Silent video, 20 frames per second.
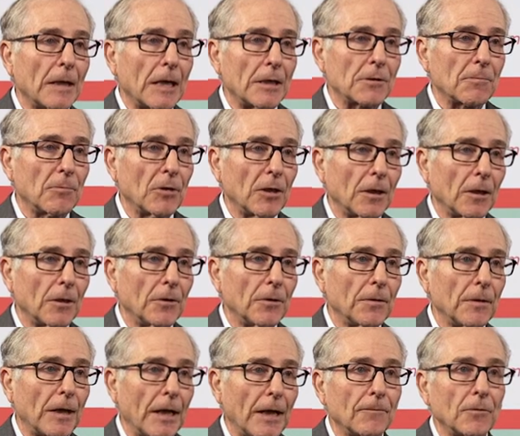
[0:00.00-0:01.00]
aspirin
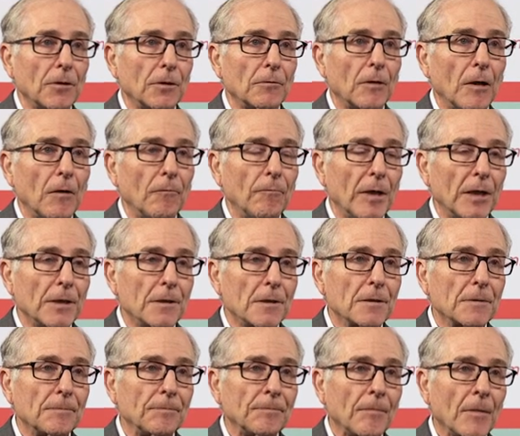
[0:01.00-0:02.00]
alone after 12
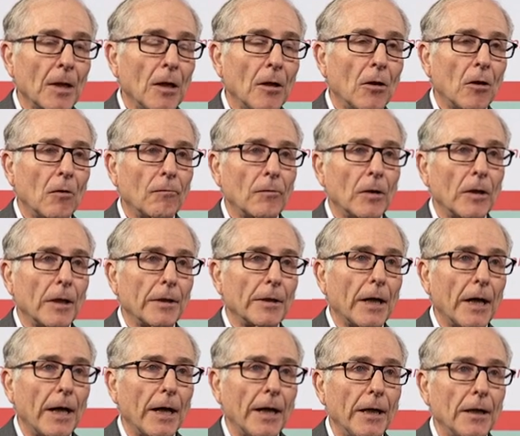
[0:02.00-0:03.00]
months. Over on
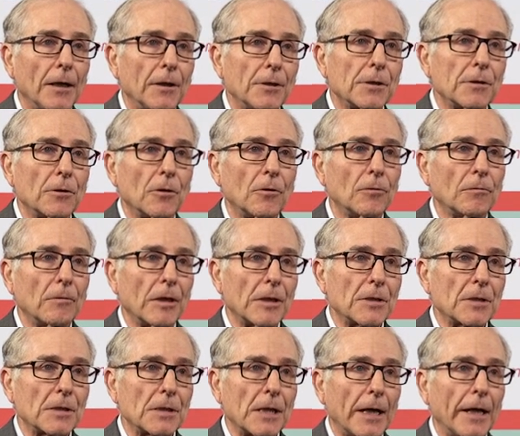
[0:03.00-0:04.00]
the higher stroke
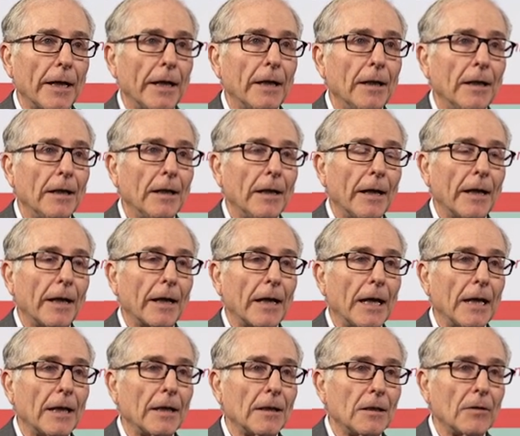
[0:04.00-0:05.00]
risk side,
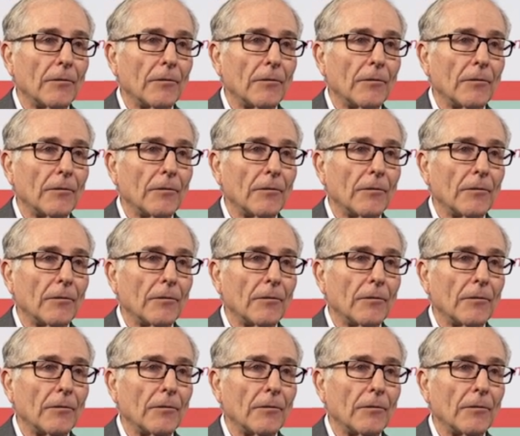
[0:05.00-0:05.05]
again,